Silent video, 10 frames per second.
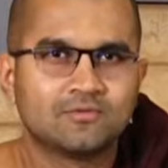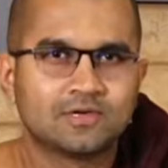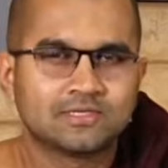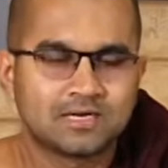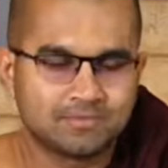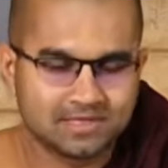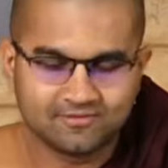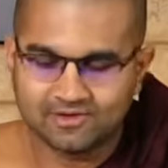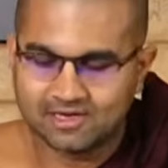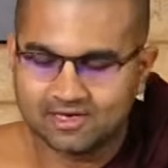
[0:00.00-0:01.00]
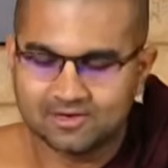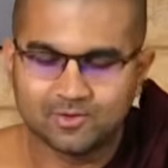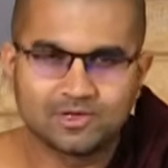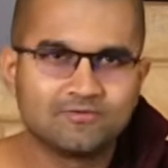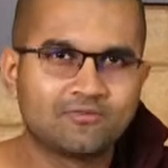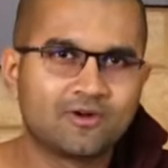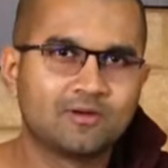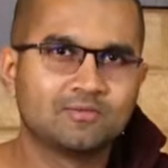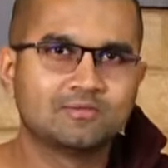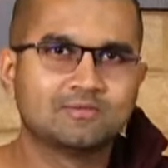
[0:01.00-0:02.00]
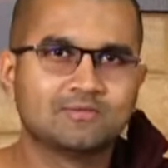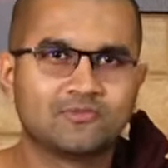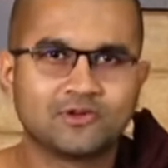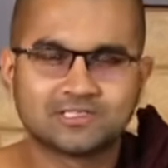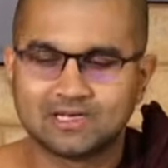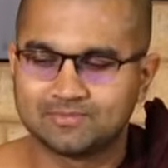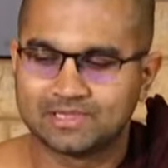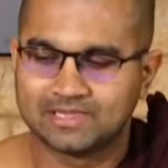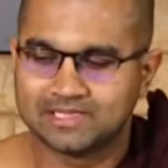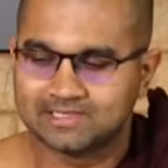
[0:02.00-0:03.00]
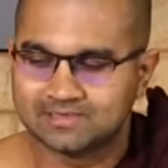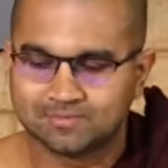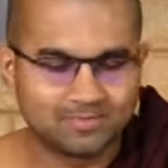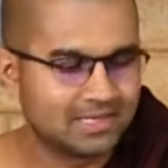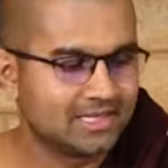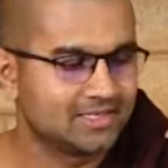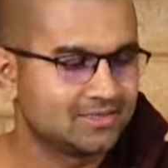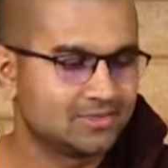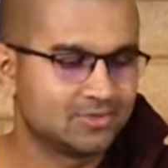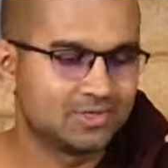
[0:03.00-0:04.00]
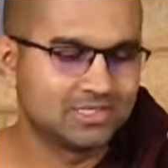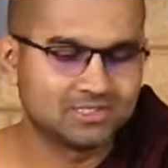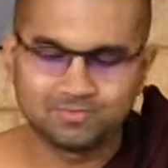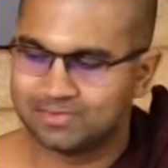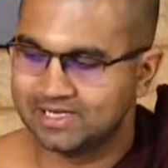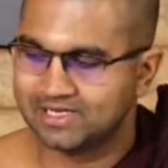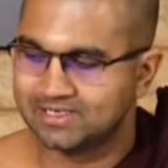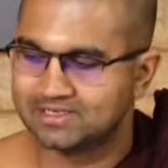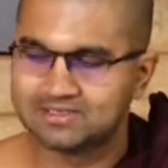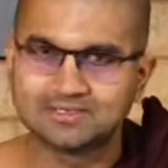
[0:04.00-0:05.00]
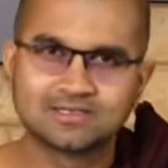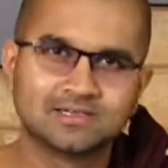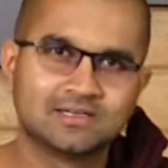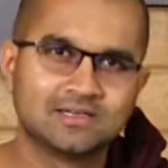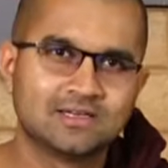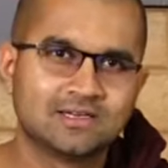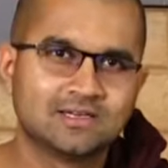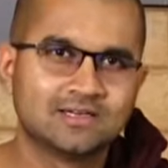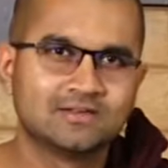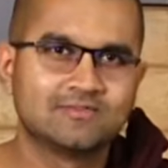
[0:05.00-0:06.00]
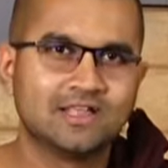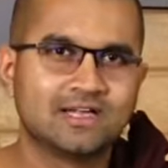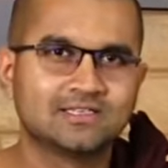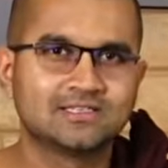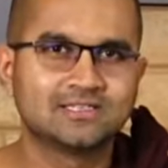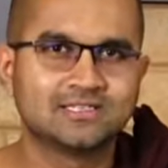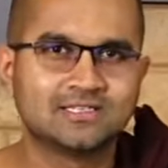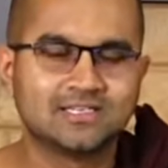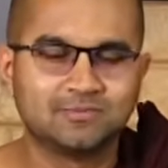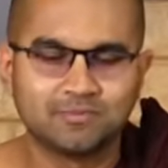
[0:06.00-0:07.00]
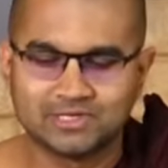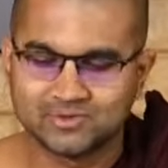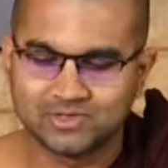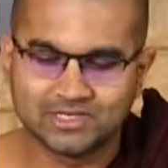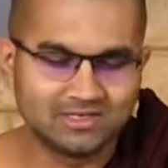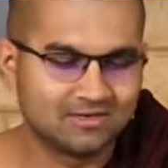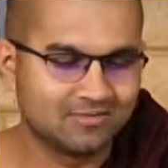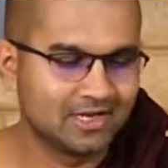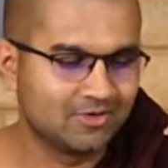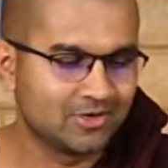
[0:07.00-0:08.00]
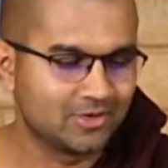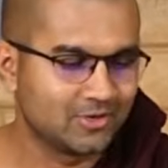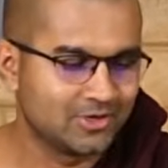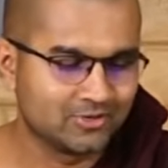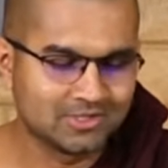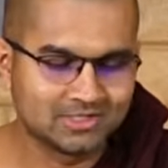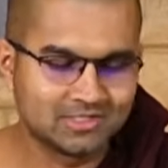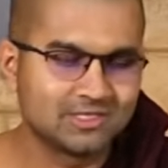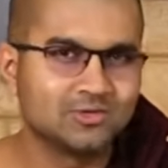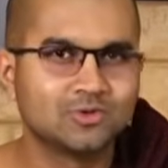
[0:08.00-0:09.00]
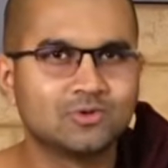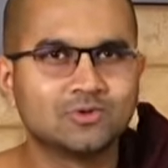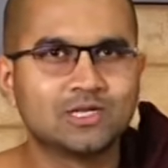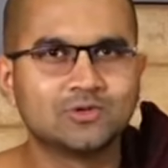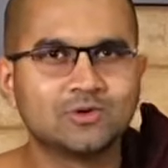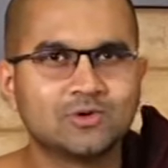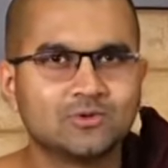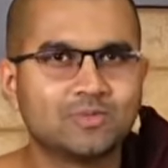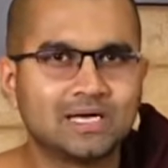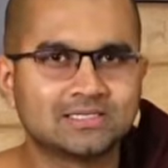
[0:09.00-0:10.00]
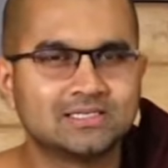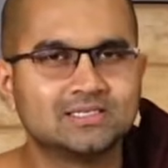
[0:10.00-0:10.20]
For example, if you are going from, for example, this place to this place, if there is a city in between, while you are going to this city, you know that you are going to pass this